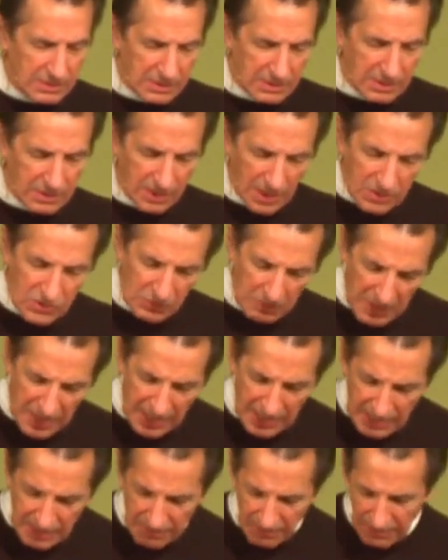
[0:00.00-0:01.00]
this
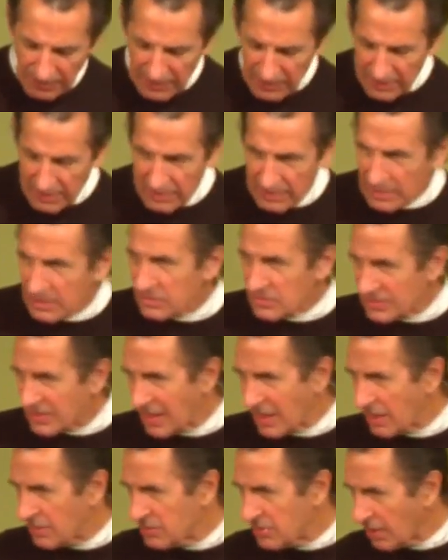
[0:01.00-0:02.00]
man
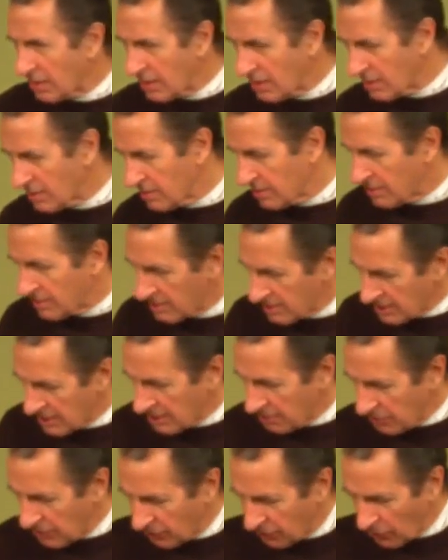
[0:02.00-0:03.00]
stands here
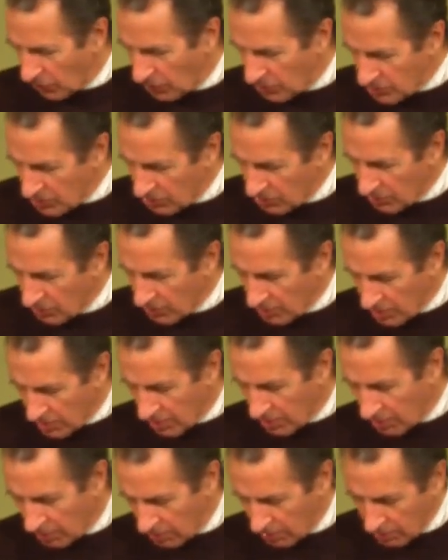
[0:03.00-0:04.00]
before you
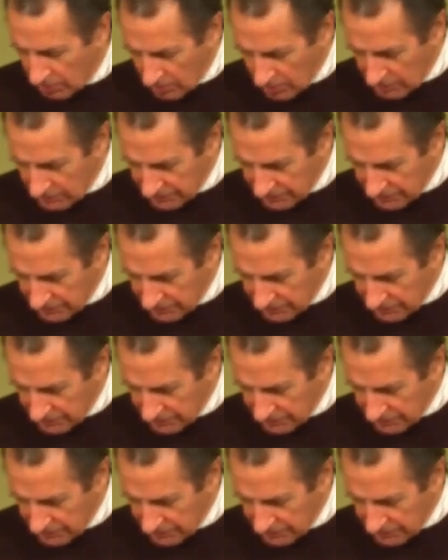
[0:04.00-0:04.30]
whole.